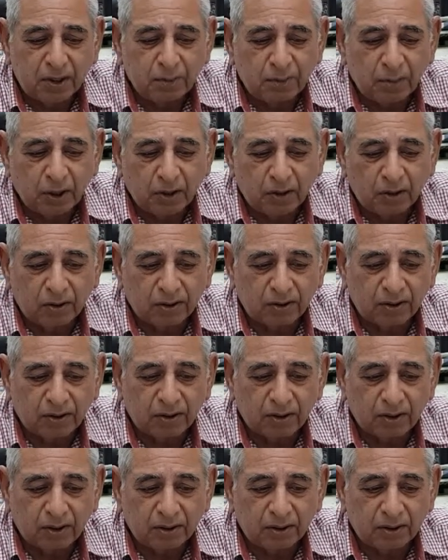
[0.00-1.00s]

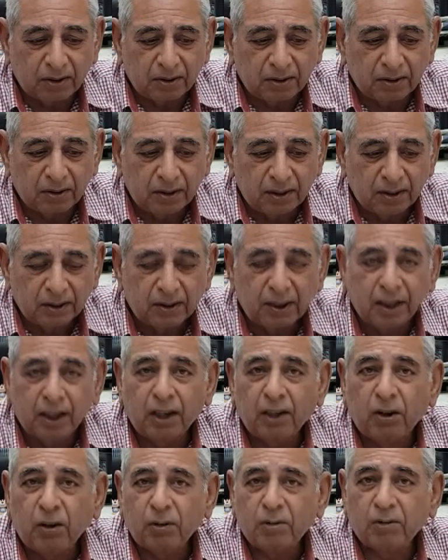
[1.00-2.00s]
because there
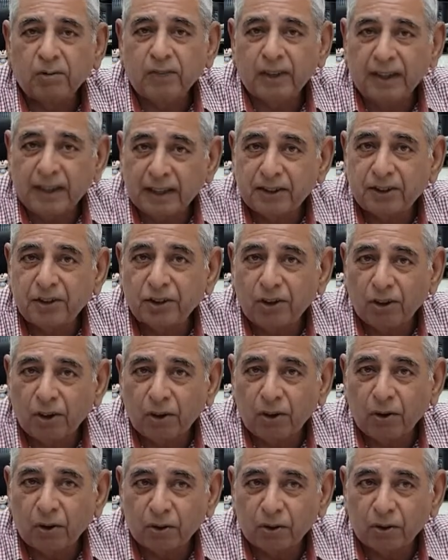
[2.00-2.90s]
are a lot of electrical